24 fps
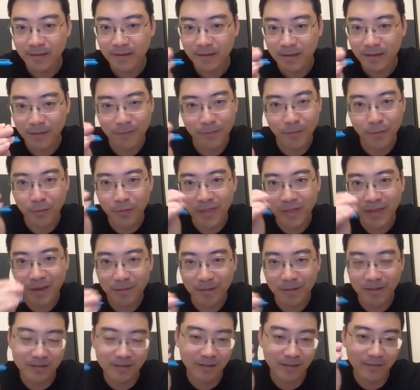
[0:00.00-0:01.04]
If you think
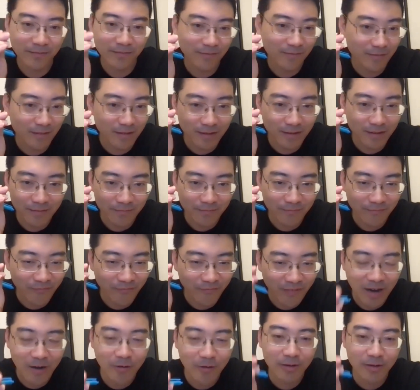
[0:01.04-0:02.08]
about a
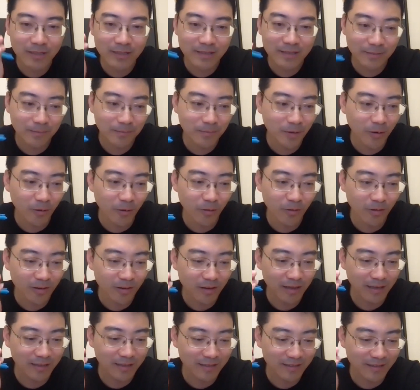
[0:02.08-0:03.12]
very simple,
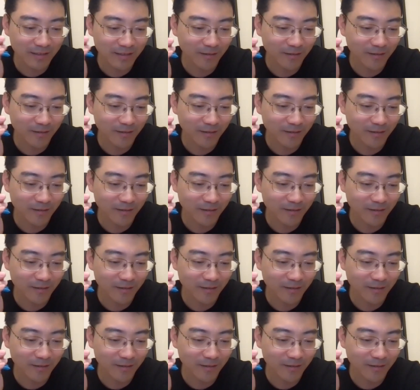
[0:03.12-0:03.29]
like,